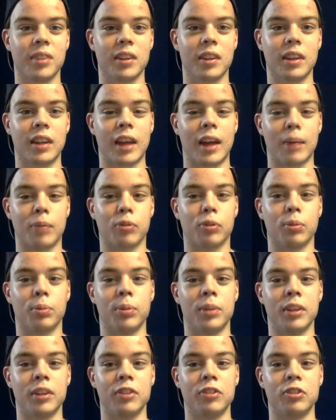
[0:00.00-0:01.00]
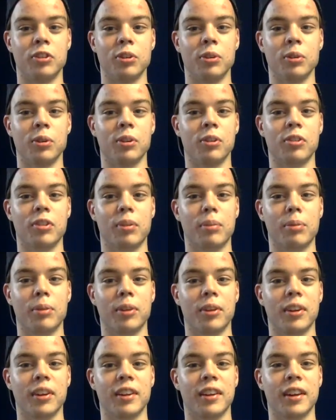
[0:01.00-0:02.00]
capture Pikachu or something
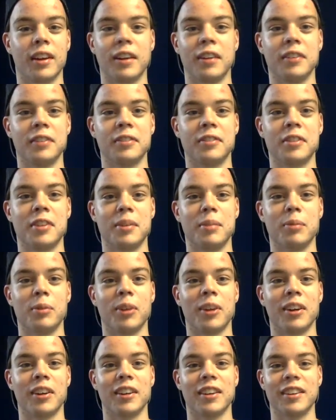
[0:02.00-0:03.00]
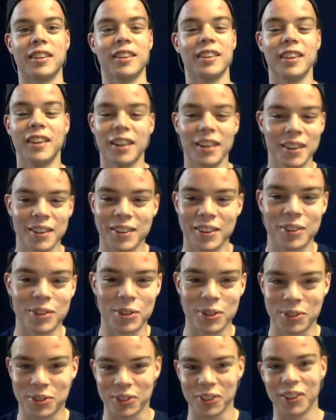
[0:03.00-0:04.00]
like that, Team Rocket,
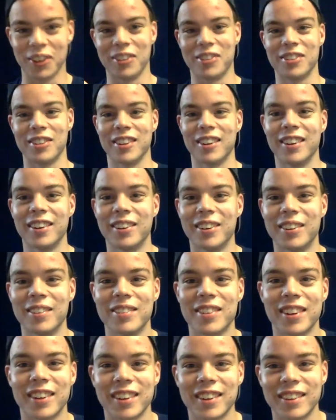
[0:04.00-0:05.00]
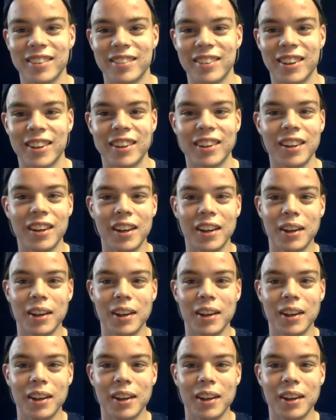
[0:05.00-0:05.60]
for those of you that know what I'm talking about.